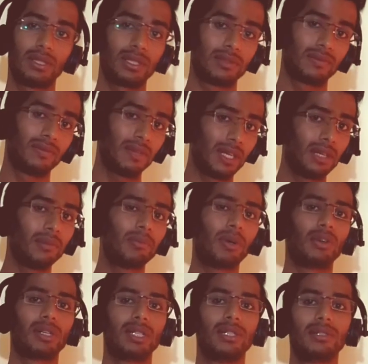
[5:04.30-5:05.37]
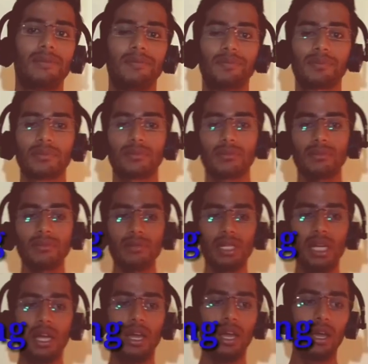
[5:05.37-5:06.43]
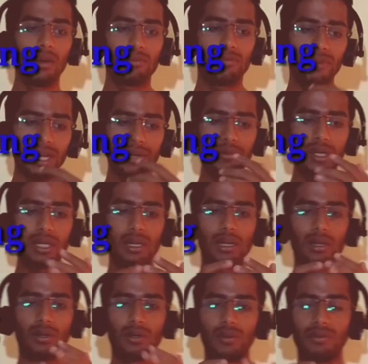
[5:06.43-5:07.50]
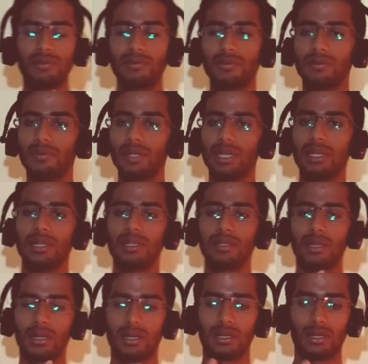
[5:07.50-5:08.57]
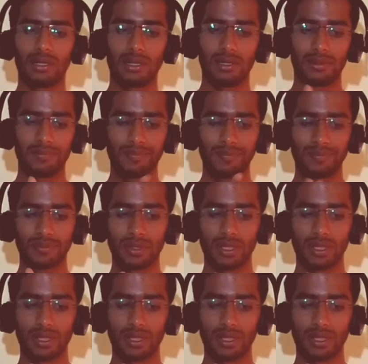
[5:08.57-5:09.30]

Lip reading: which is very important. Whenever O will